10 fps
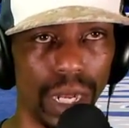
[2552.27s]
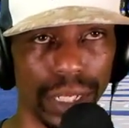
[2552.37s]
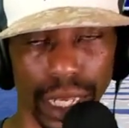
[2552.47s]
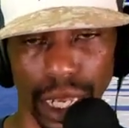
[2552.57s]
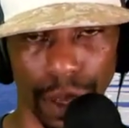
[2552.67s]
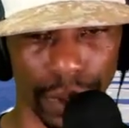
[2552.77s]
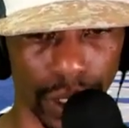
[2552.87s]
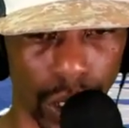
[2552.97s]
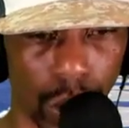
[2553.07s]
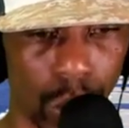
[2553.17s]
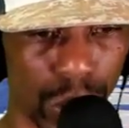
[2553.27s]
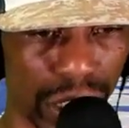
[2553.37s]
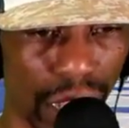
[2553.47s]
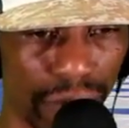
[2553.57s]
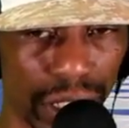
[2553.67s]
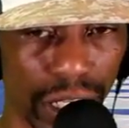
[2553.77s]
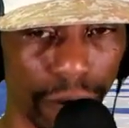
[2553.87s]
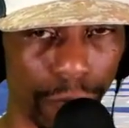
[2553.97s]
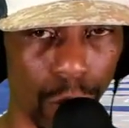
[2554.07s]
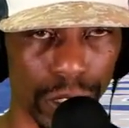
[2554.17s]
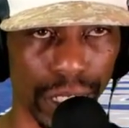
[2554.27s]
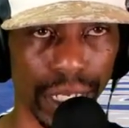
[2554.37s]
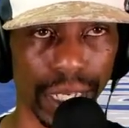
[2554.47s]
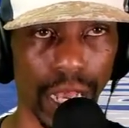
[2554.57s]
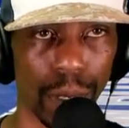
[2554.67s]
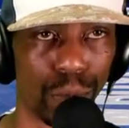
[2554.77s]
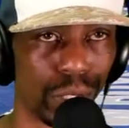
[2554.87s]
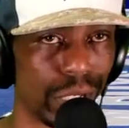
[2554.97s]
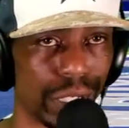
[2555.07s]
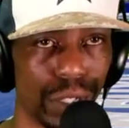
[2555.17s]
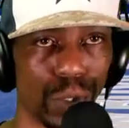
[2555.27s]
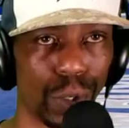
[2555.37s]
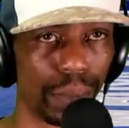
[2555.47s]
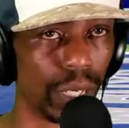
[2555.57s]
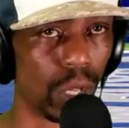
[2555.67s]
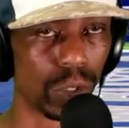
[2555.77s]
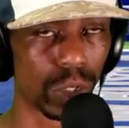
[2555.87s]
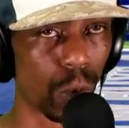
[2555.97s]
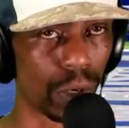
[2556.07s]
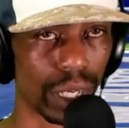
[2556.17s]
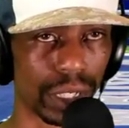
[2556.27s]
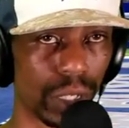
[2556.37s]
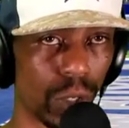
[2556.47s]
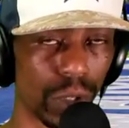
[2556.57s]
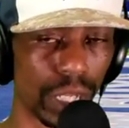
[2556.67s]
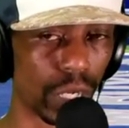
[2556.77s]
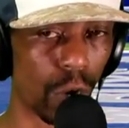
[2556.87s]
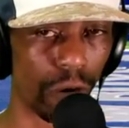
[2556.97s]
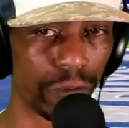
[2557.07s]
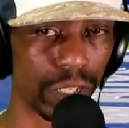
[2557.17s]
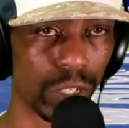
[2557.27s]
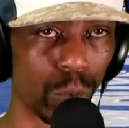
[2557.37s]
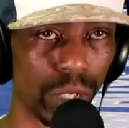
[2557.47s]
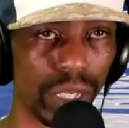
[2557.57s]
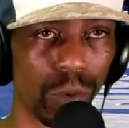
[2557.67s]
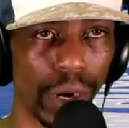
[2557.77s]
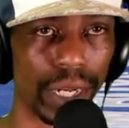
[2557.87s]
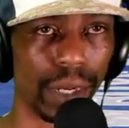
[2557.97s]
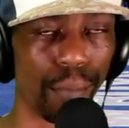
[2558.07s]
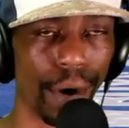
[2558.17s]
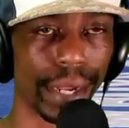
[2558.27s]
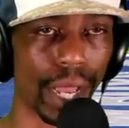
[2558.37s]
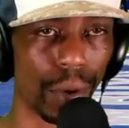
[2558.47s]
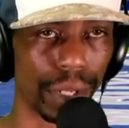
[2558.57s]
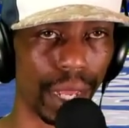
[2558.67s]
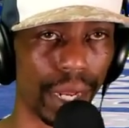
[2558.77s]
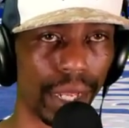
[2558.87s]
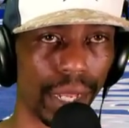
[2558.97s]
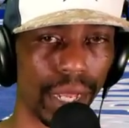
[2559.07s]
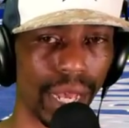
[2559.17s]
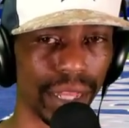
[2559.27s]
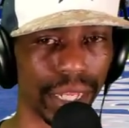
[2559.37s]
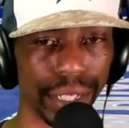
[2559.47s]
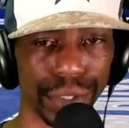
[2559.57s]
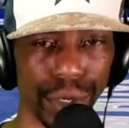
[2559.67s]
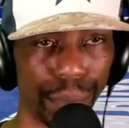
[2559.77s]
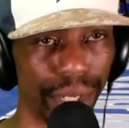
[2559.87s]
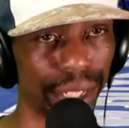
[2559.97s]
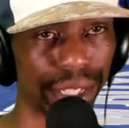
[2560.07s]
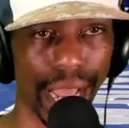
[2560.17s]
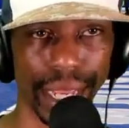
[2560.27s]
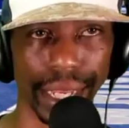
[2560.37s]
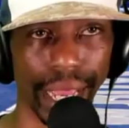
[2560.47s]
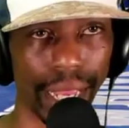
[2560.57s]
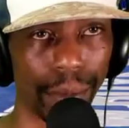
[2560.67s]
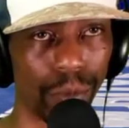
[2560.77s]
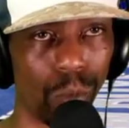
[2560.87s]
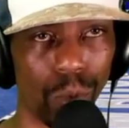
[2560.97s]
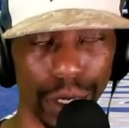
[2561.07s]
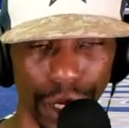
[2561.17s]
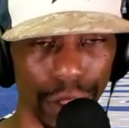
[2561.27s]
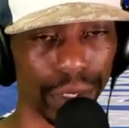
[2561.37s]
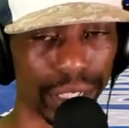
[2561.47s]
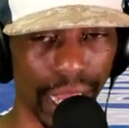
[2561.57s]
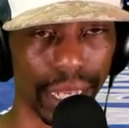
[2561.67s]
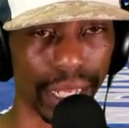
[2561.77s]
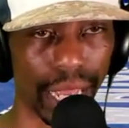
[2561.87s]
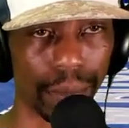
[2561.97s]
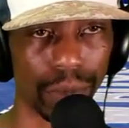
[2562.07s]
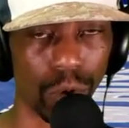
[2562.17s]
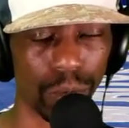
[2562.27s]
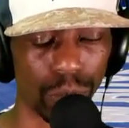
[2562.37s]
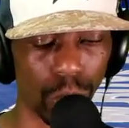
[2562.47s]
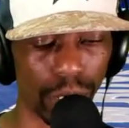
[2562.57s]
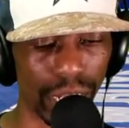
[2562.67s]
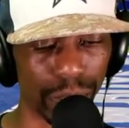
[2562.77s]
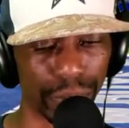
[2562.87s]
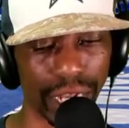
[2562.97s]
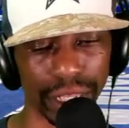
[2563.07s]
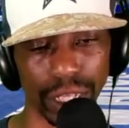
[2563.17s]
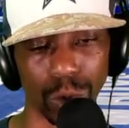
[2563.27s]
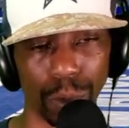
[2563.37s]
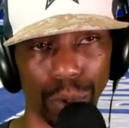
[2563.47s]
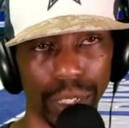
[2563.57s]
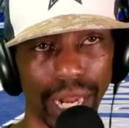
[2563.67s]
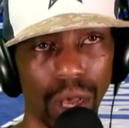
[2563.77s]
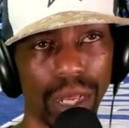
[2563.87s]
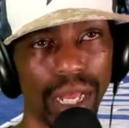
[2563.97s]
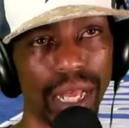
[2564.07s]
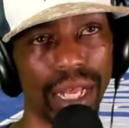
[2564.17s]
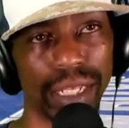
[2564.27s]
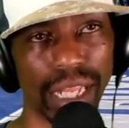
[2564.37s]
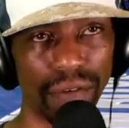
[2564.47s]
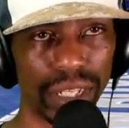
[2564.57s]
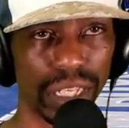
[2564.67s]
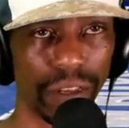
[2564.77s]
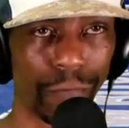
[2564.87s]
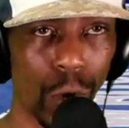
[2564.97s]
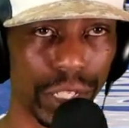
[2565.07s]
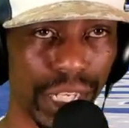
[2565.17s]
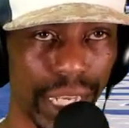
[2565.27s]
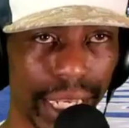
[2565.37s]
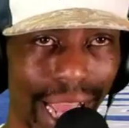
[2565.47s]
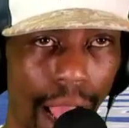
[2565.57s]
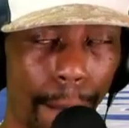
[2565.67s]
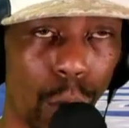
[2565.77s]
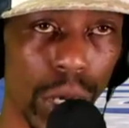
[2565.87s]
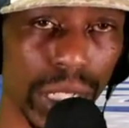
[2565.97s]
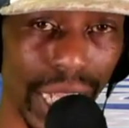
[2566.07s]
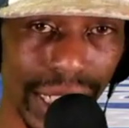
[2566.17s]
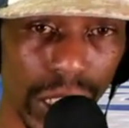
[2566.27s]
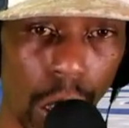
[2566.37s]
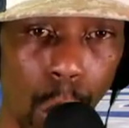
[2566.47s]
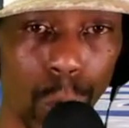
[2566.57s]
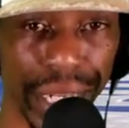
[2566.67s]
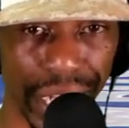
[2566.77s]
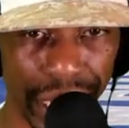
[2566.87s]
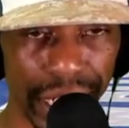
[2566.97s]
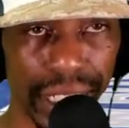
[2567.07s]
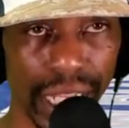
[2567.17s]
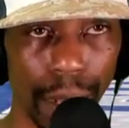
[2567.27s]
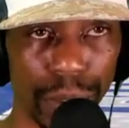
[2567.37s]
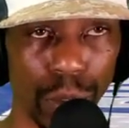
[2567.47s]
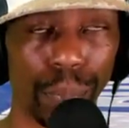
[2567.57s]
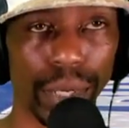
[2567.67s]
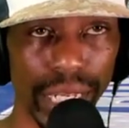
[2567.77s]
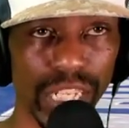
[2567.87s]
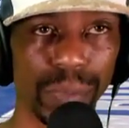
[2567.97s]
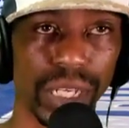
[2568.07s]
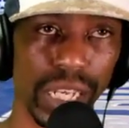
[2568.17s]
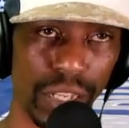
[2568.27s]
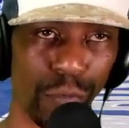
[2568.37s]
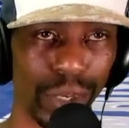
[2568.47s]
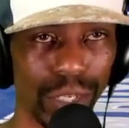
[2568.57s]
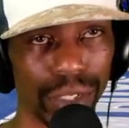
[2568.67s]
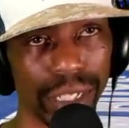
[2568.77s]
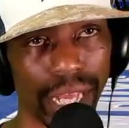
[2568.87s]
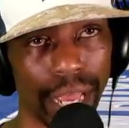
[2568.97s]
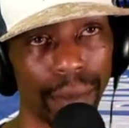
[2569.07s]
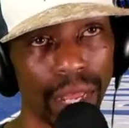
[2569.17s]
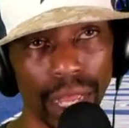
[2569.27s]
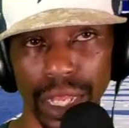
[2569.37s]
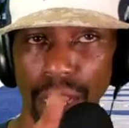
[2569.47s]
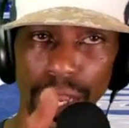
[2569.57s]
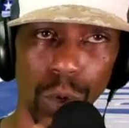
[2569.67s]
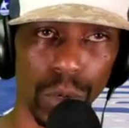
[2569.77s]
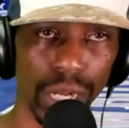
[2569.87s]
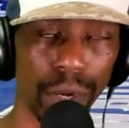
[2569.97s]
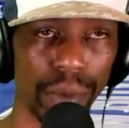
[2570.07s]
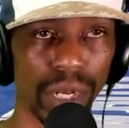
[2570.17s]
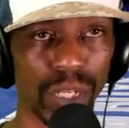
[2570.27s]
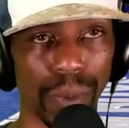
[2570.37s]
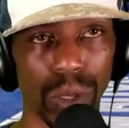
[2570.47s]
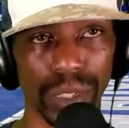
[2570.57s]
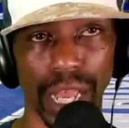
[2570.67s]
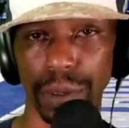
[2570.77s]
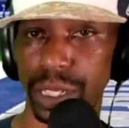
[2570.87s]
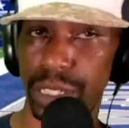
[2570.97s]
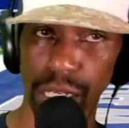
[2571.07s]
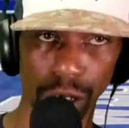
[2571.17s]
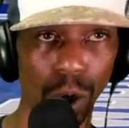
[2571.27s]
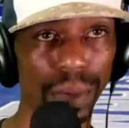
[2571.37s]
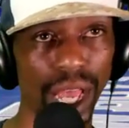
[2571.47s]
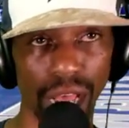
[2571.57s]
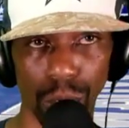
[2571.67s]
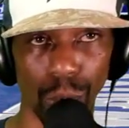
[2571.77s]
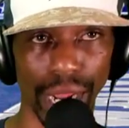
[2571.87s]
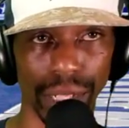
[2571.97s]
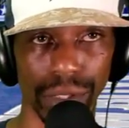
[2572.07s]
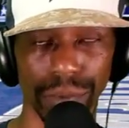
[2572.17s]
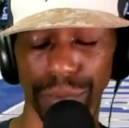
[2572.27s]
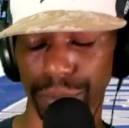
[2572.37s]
Yeah, I'm going to go 17-14 Cowboys. It's still going to be low scoring. I still don't think our offense is really ready to break out yet. I think it's going to be a tight game, another tight game nor less, but I think we'll pull it out. 17-14 Cowboys. Let's go. We need this W, please, because if we lose this game, y'all ain't going to want to hear me on this post game because you're going to be hella rants.